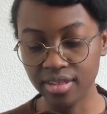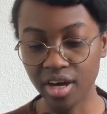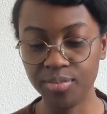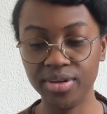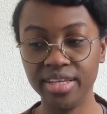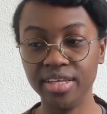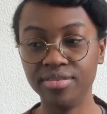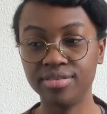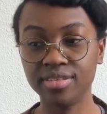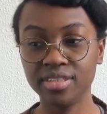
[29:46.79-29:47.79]
I
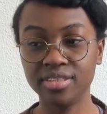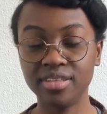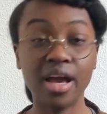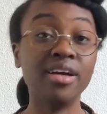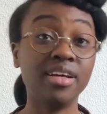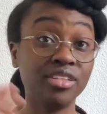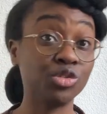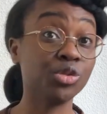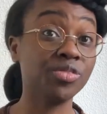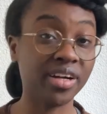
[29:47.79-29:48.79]
believe. And it's
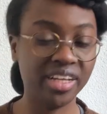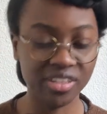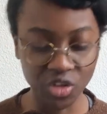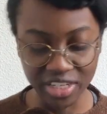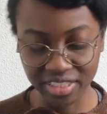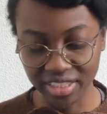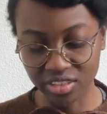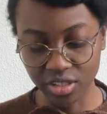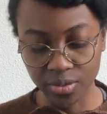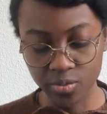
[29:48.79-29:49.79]
all very interesting.
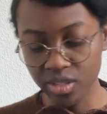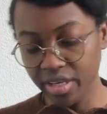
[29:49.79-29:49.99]
So